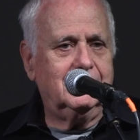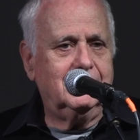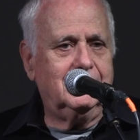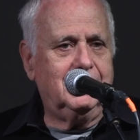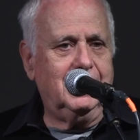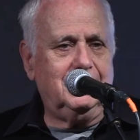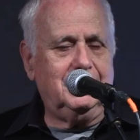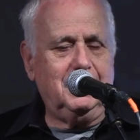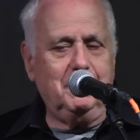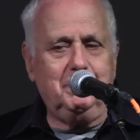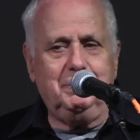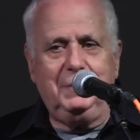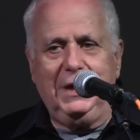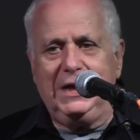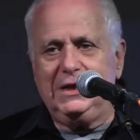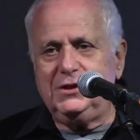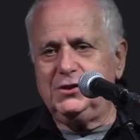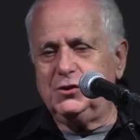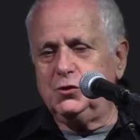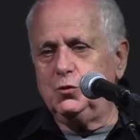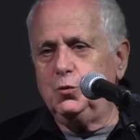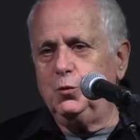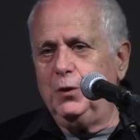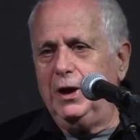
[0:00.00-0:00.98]
that the
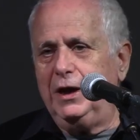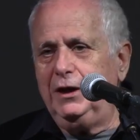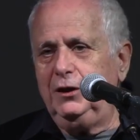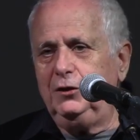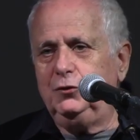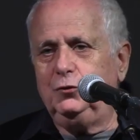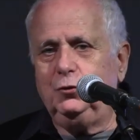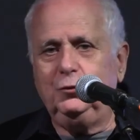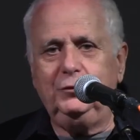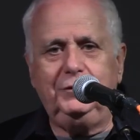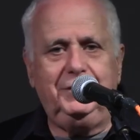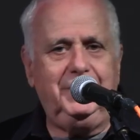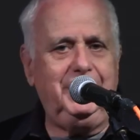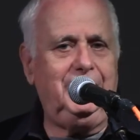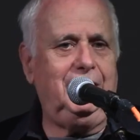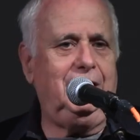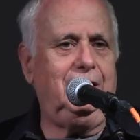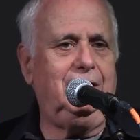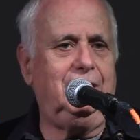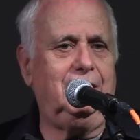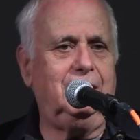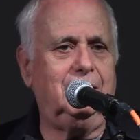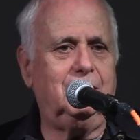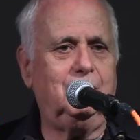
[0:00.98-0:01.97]
best way to
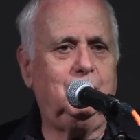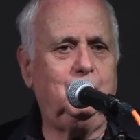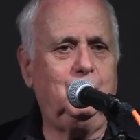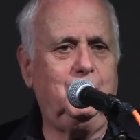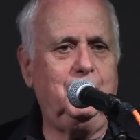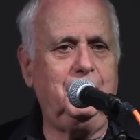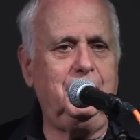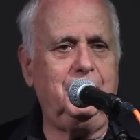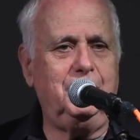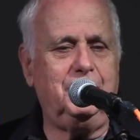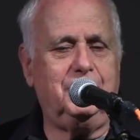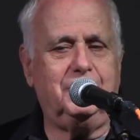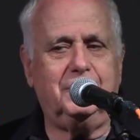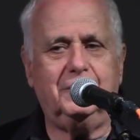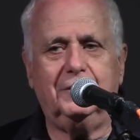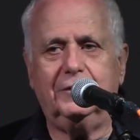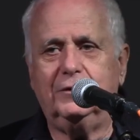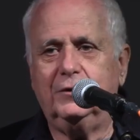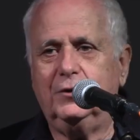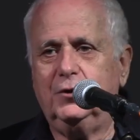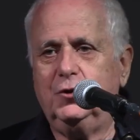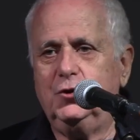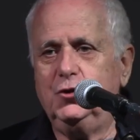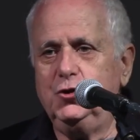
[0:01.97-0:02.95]
deal with
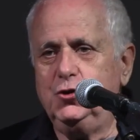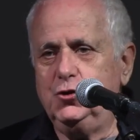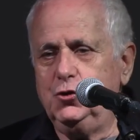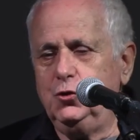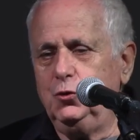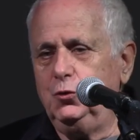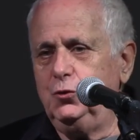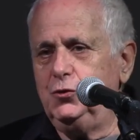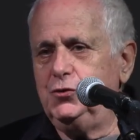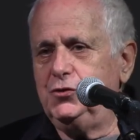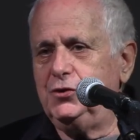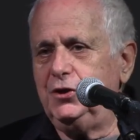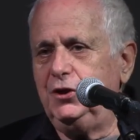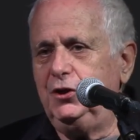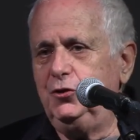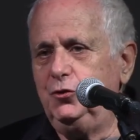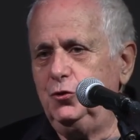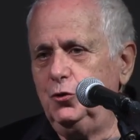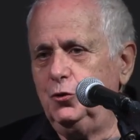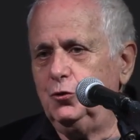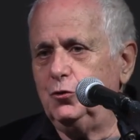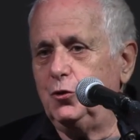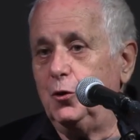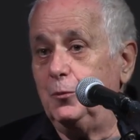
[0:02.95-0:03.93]
Jews in
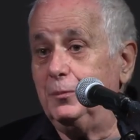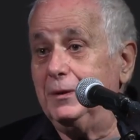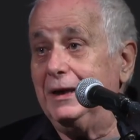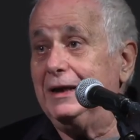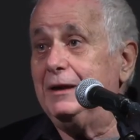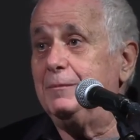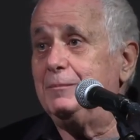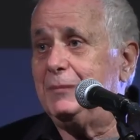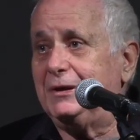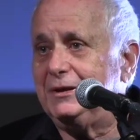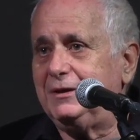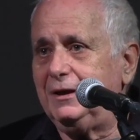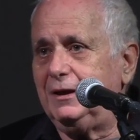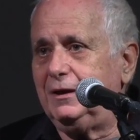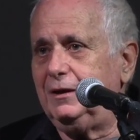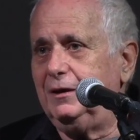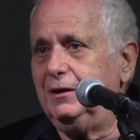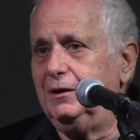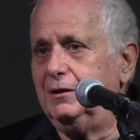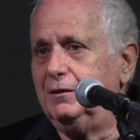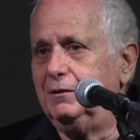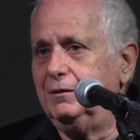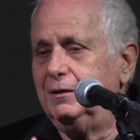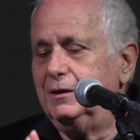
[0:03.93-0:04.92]
Europe, and in
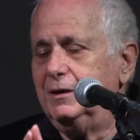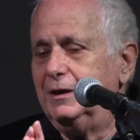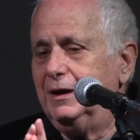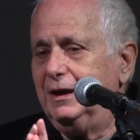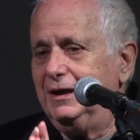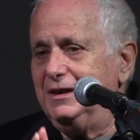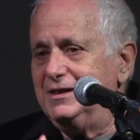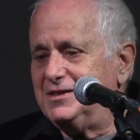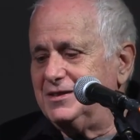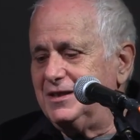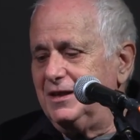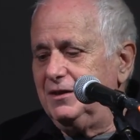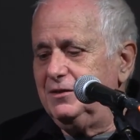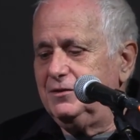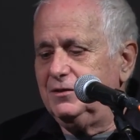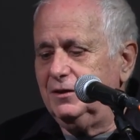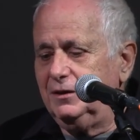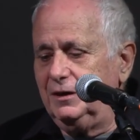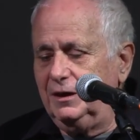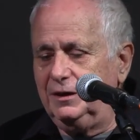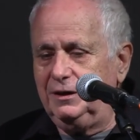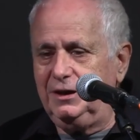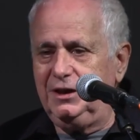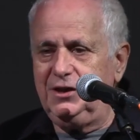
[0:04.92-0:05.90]
particular in
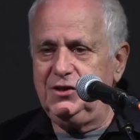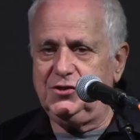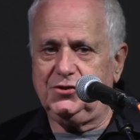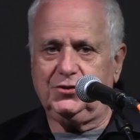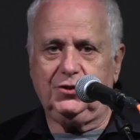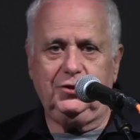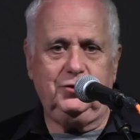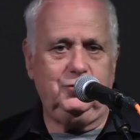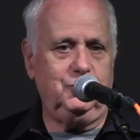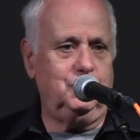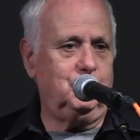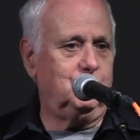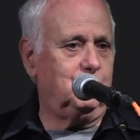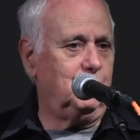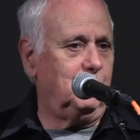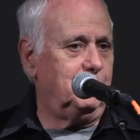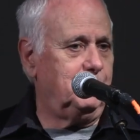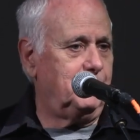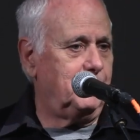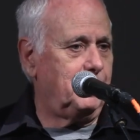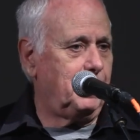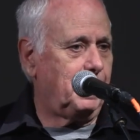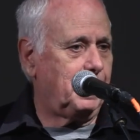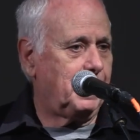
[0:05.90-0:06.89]
Central and Eastern
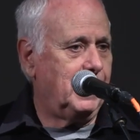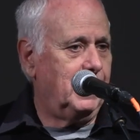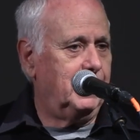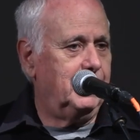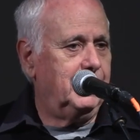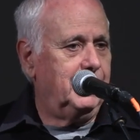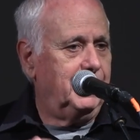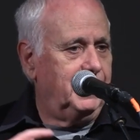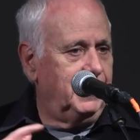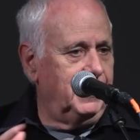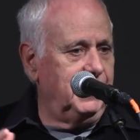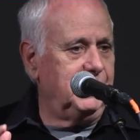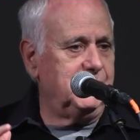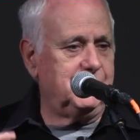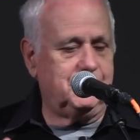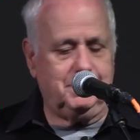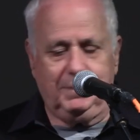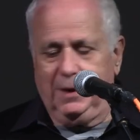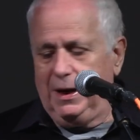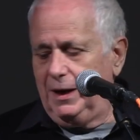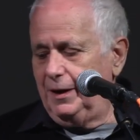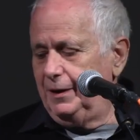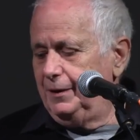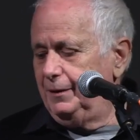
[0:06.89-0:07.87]
Europe, is
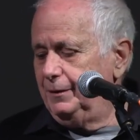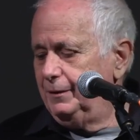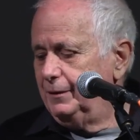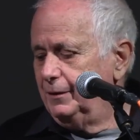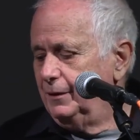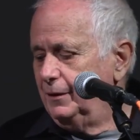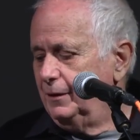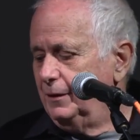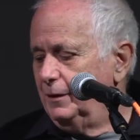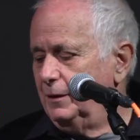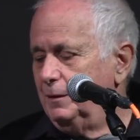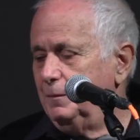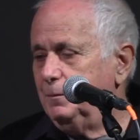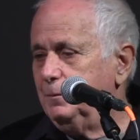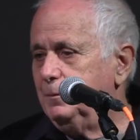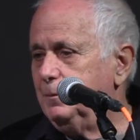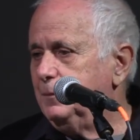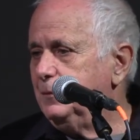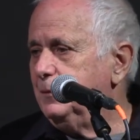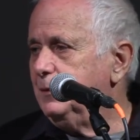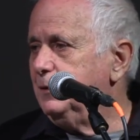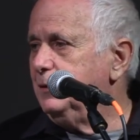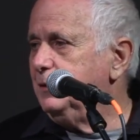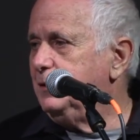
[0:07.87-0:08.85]
by
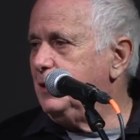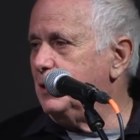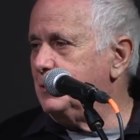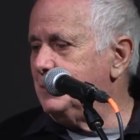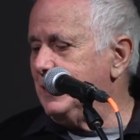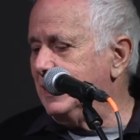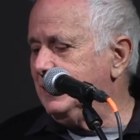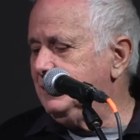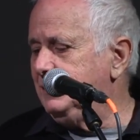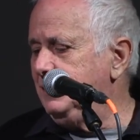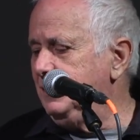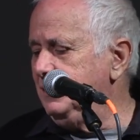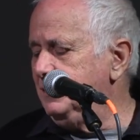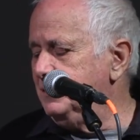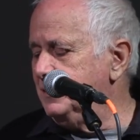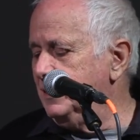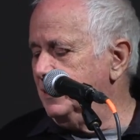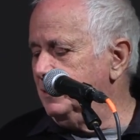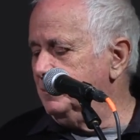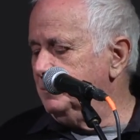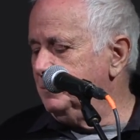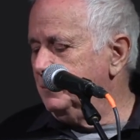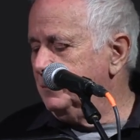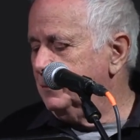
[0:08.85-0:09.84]
directing
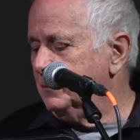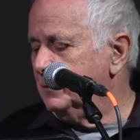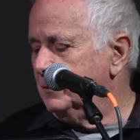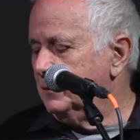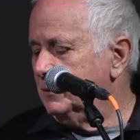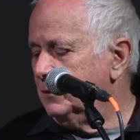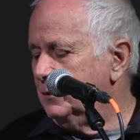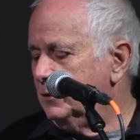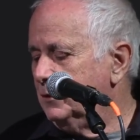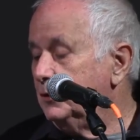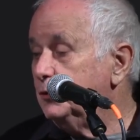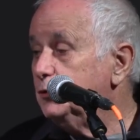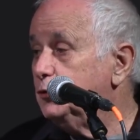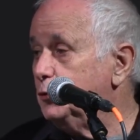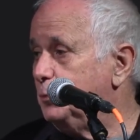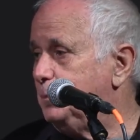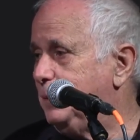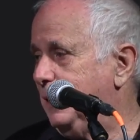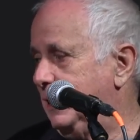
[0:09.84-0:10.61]
them to